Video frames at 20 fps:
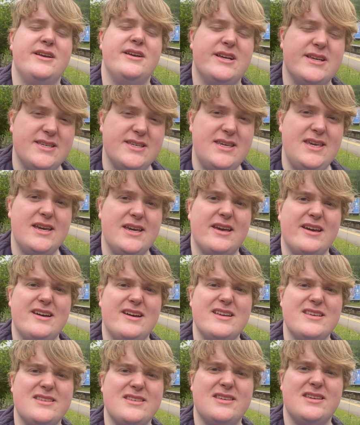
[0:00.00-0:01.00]
See you
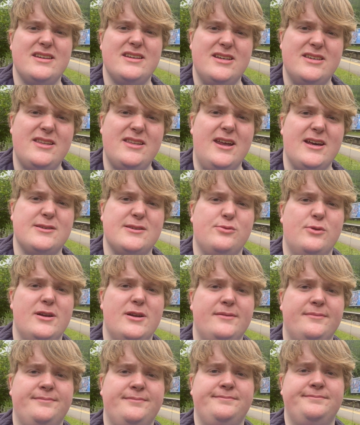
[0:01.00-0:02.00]
guys in the next
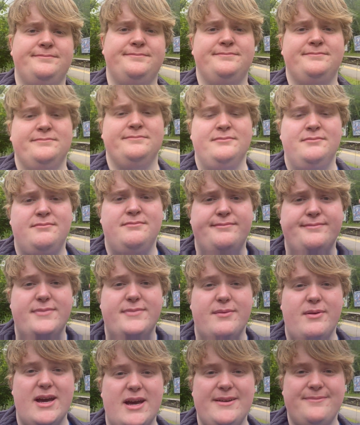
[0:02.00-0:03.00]
one.
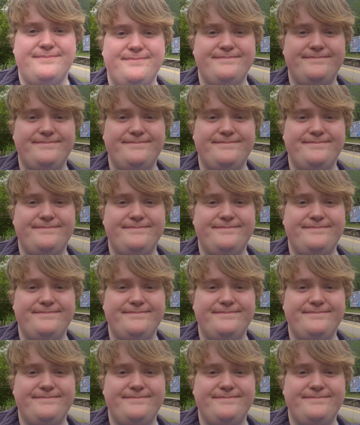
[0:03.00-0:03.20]
Bye-bye.